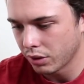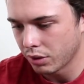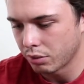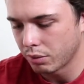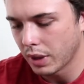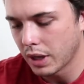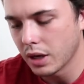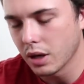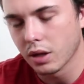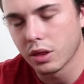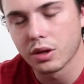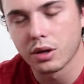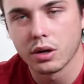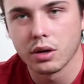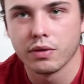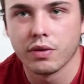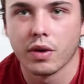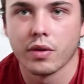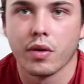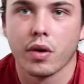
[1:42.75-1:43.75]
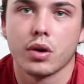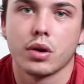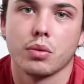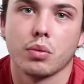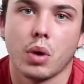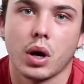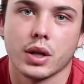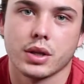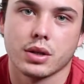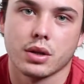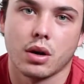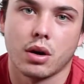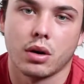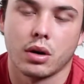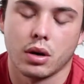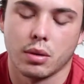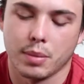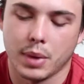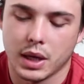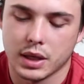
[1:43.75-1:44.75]
They're rated at 3,500 watts
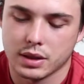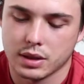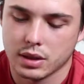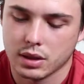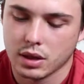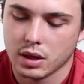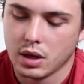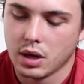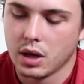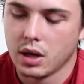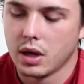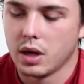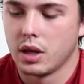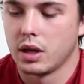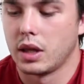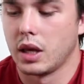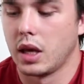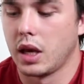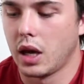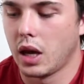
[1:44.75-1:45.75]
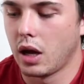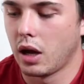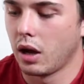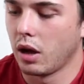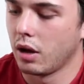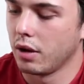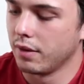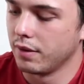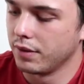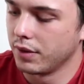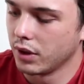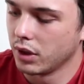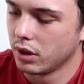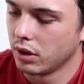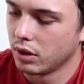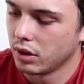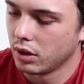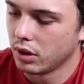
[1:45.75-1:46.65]
RMS. They have